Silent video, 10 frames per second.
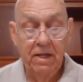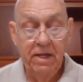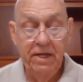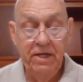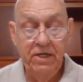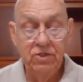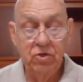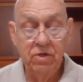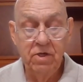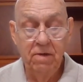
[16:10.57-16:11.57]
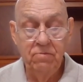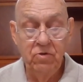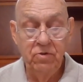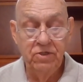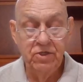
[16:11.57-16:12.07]
Yet he shall come
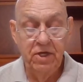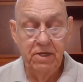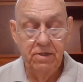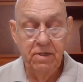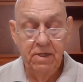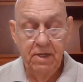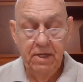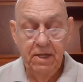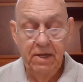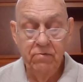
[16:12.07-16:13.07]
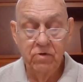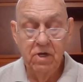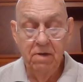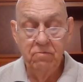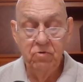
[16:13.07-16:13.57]
to his end. He will
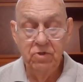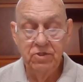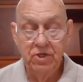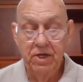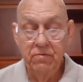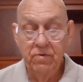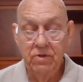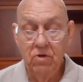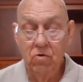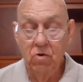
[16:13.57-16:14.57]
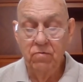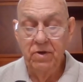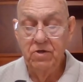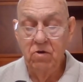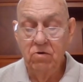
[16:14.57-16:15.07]
come to his end when the Lord
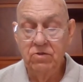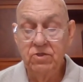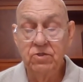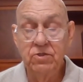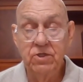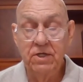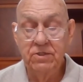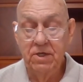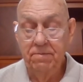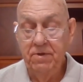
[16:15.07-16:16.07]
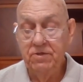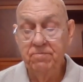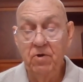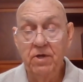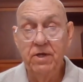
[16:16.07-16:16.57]
returns and sets up
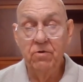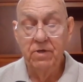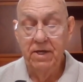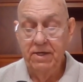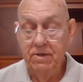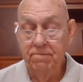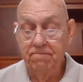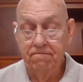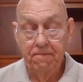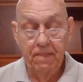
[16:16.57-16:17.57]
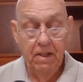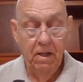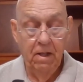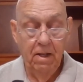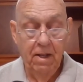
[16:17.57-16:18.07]
his millennial kingdom.
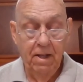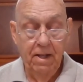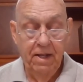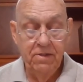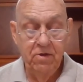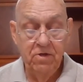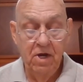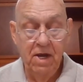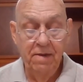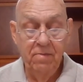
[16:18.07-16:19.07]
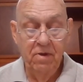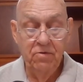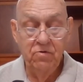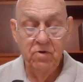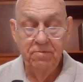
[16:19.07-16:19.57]
At the time
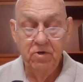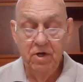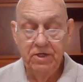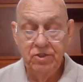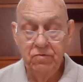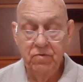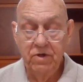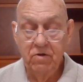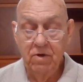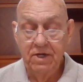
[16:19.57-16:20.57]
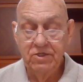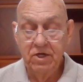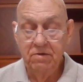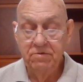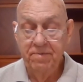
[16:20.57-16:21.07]
of the tribulation, when Christ
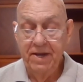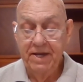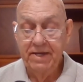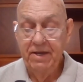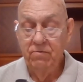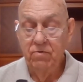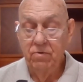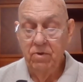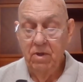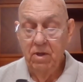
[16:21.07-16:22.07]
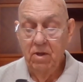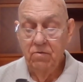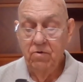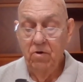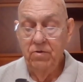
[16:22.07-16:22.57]
comes back, he will
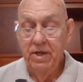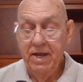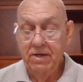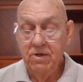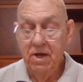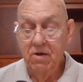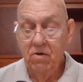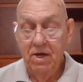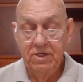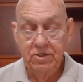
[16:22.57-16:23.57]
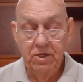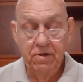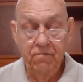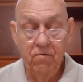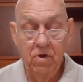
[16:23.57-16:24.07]
throw the Antichrist and the